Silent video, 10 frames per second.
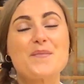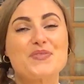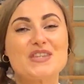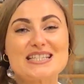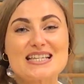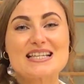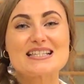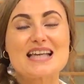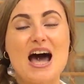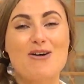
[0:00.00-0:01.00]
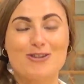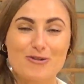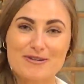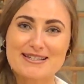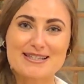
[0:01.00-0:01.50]
This is how
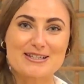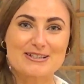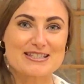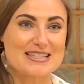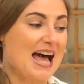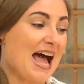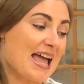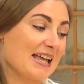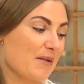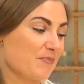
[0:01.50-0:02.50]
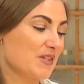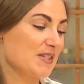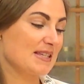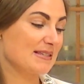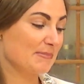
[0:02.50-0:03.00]
Laura's looks like.
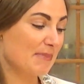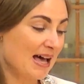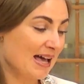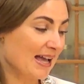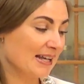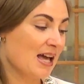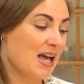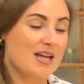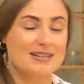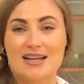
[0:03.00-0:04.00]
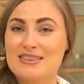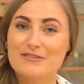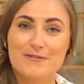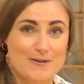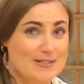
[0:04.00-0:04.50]
This is mine. Not
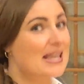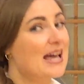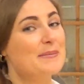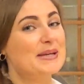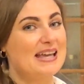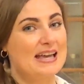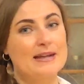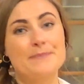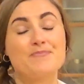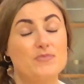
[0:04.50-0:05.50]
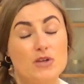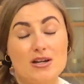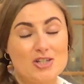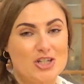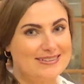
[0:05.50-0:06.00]
the first time again.
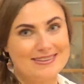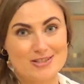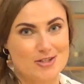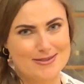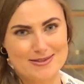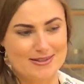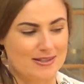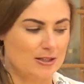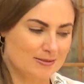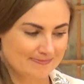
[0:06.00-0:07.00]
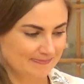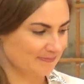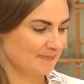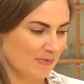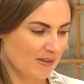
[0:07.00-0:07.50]
Not cheating, just, you know,
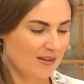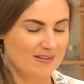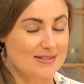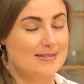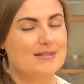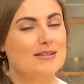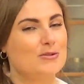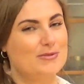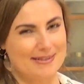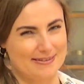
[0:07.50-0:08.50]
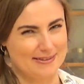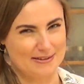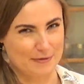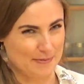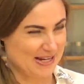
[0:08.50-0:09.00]
disclosing the
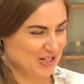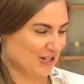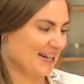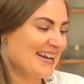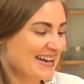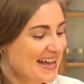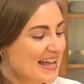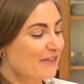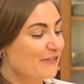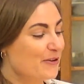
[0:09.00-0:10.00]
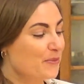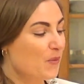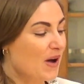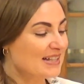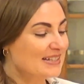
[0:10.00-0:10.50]
information. If you
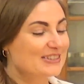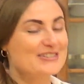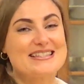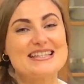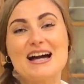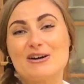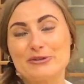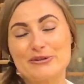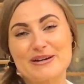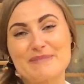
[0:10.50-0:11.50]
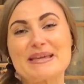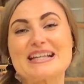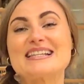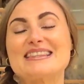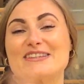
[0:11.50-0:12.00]
want to see how Laura
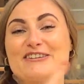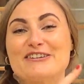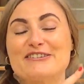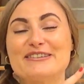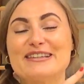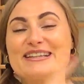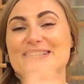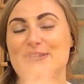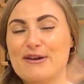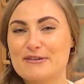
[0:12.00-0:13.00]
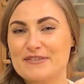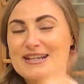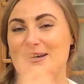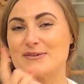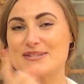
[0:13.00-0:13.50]
makes it, the link to her
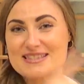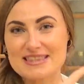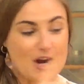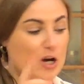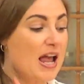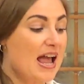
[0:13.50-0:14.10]
video is there,